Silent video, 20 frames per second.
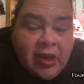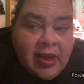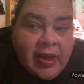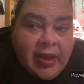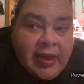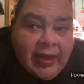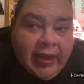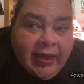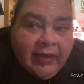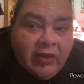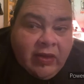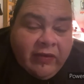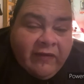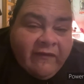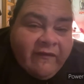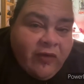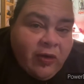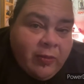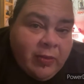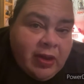he's only
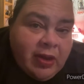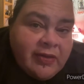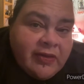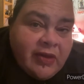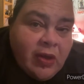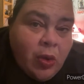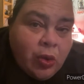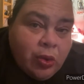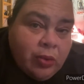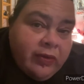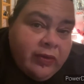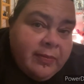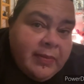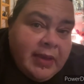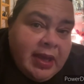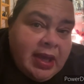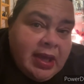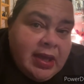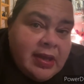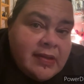4 months older than
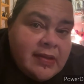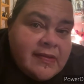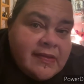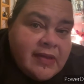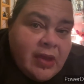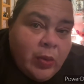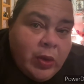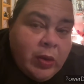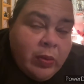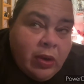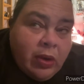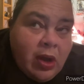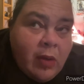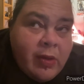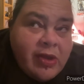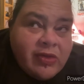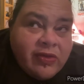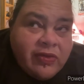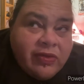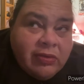me. So we were
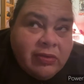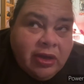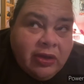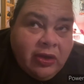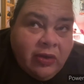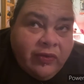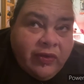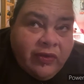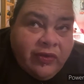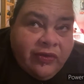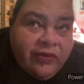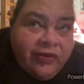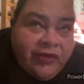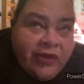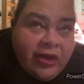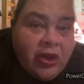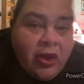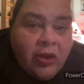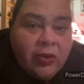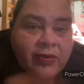always, you know, the
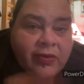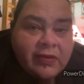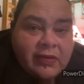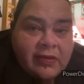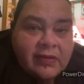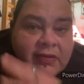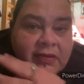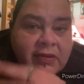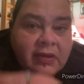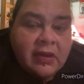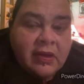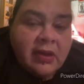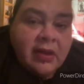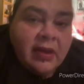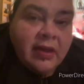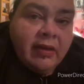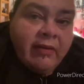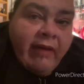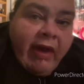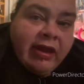closest
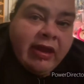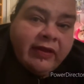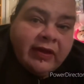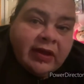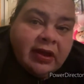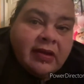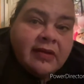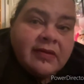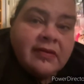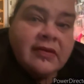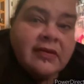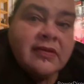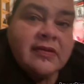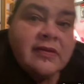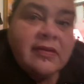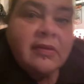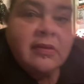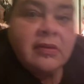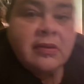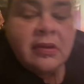out of the cousins.
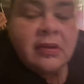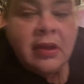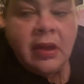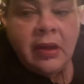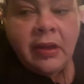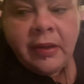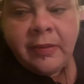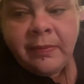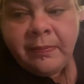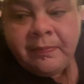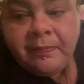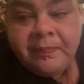And,